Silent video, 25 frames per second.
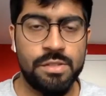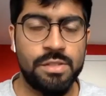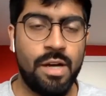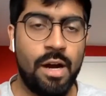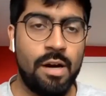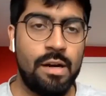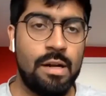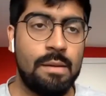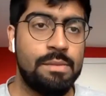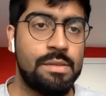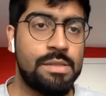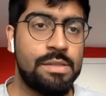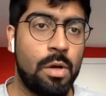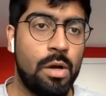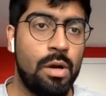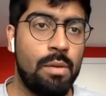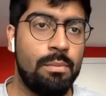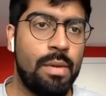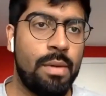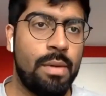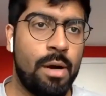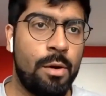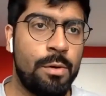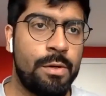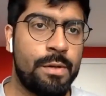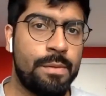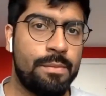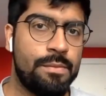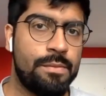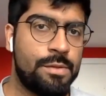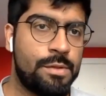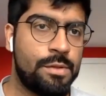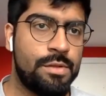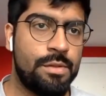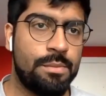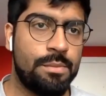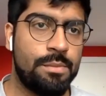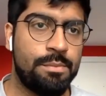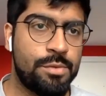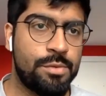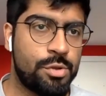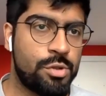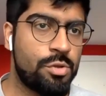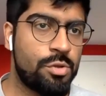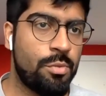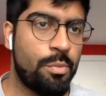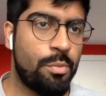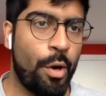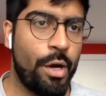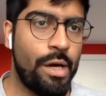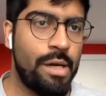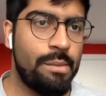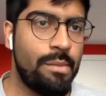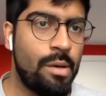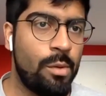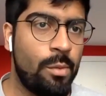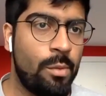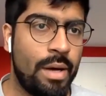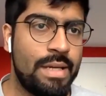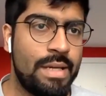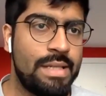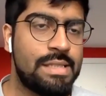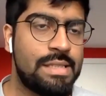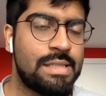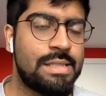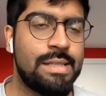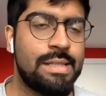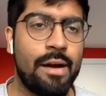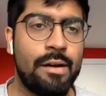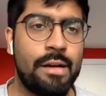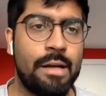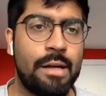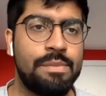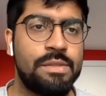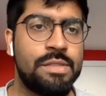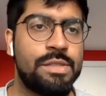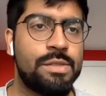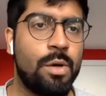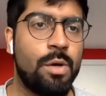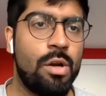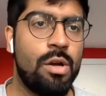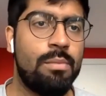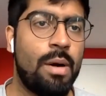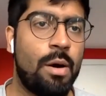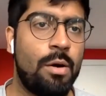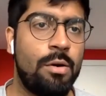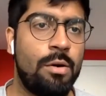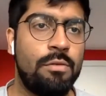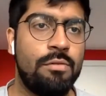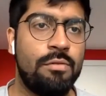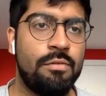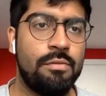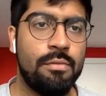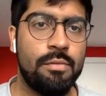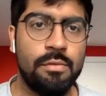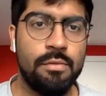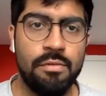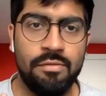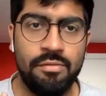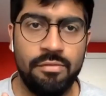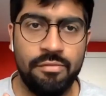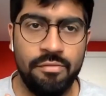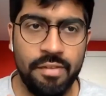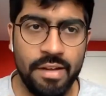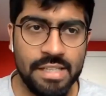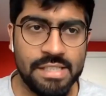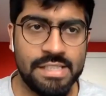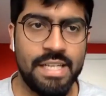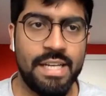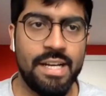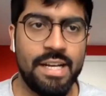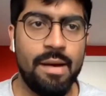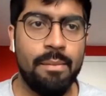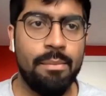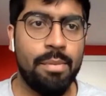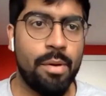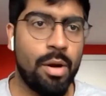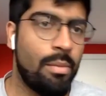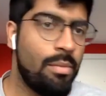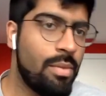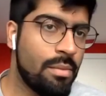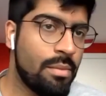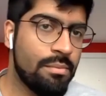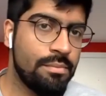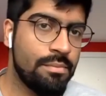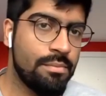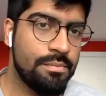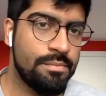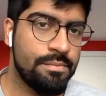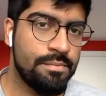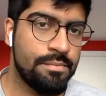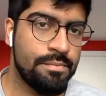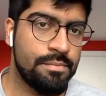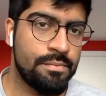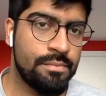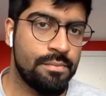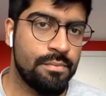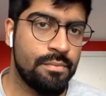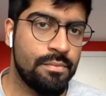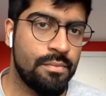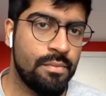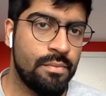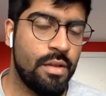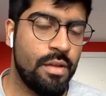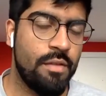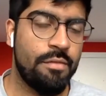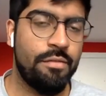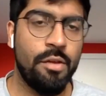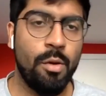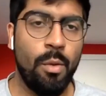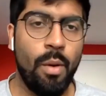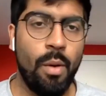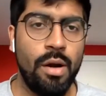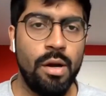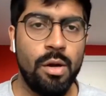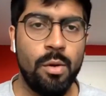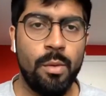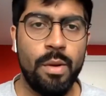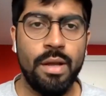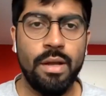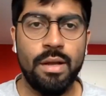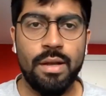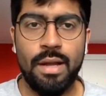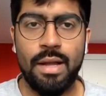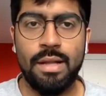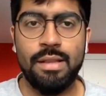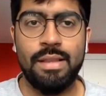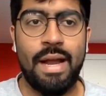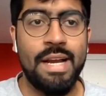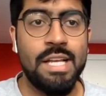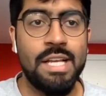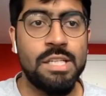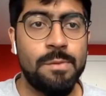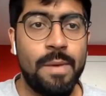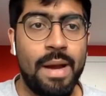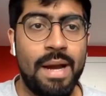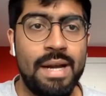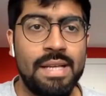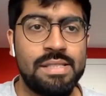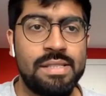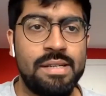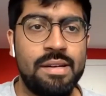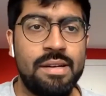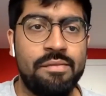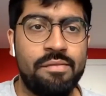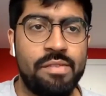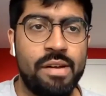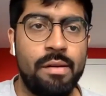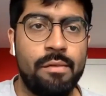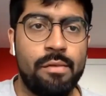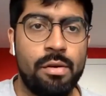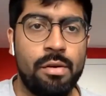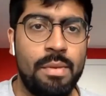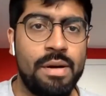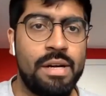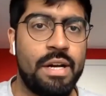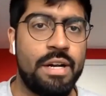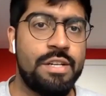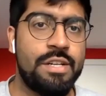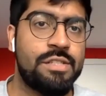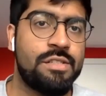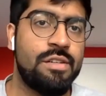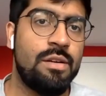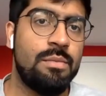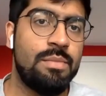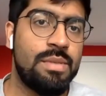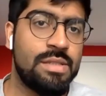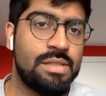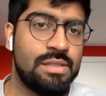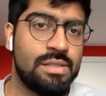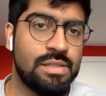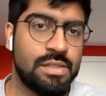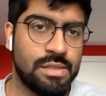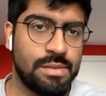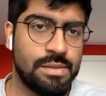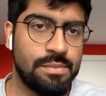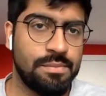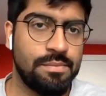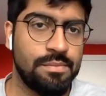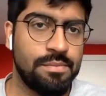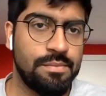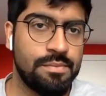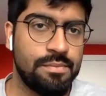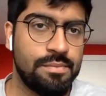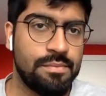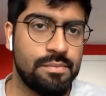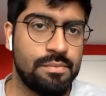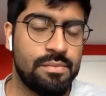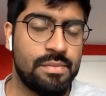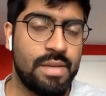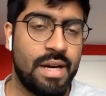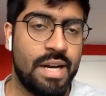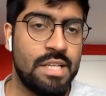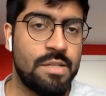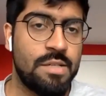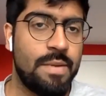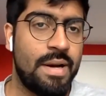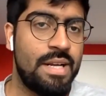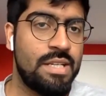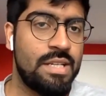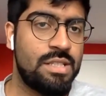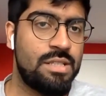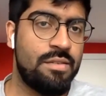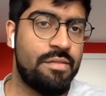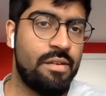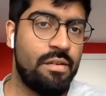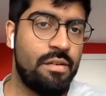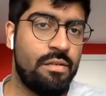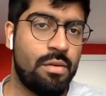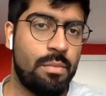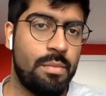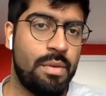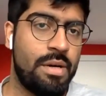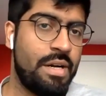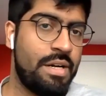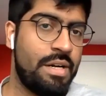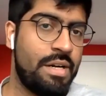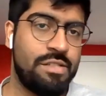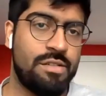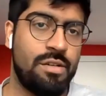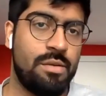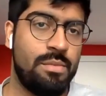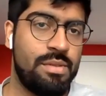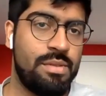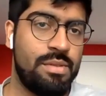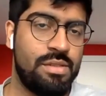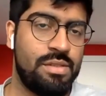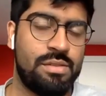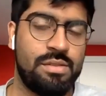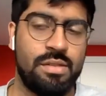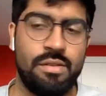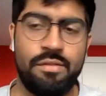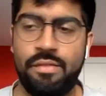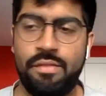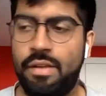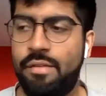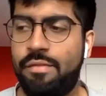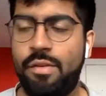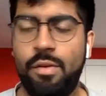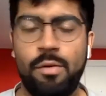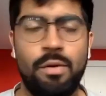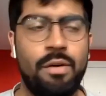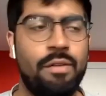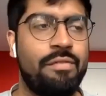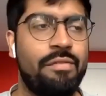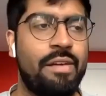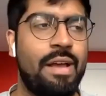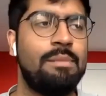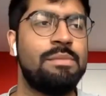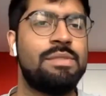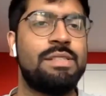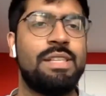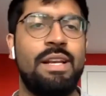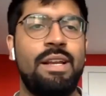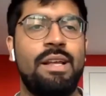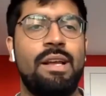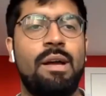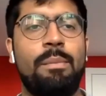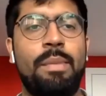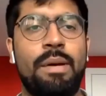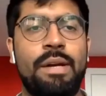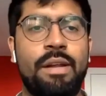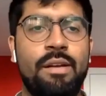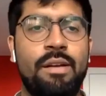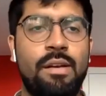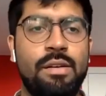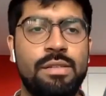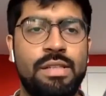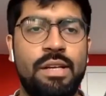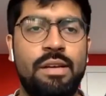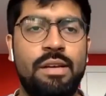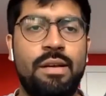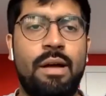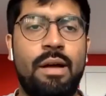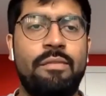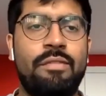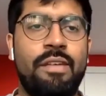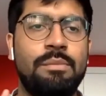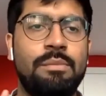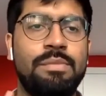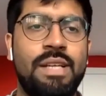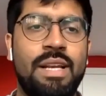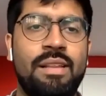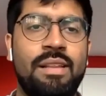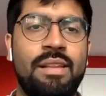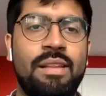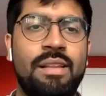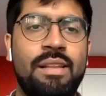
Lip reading: So startups is all about. So point number one is startups is all about fixing a problem. If you are doing, and that is why it is different from a traditional business. If I'm selling a particular, say, if I'm